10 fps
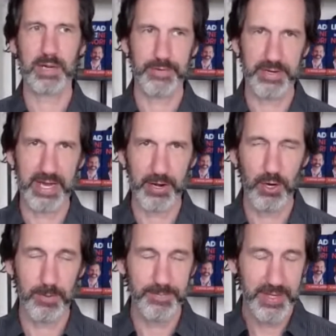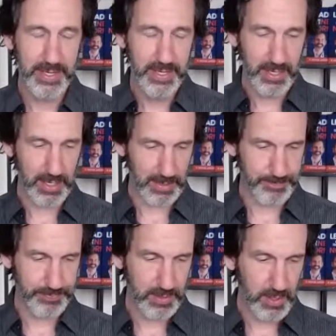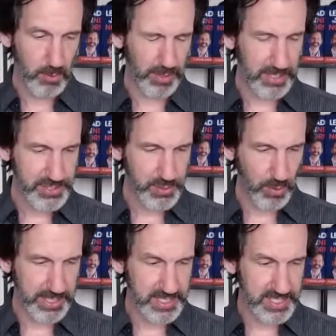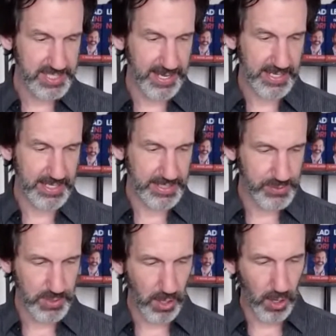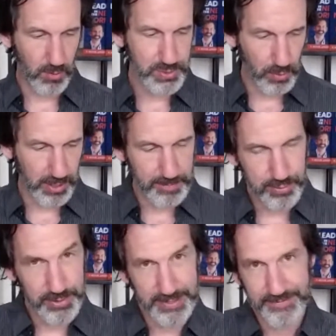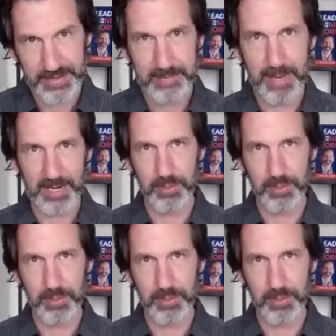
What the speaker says: comfort at home. What I also wanted to say is we always want employee feedback.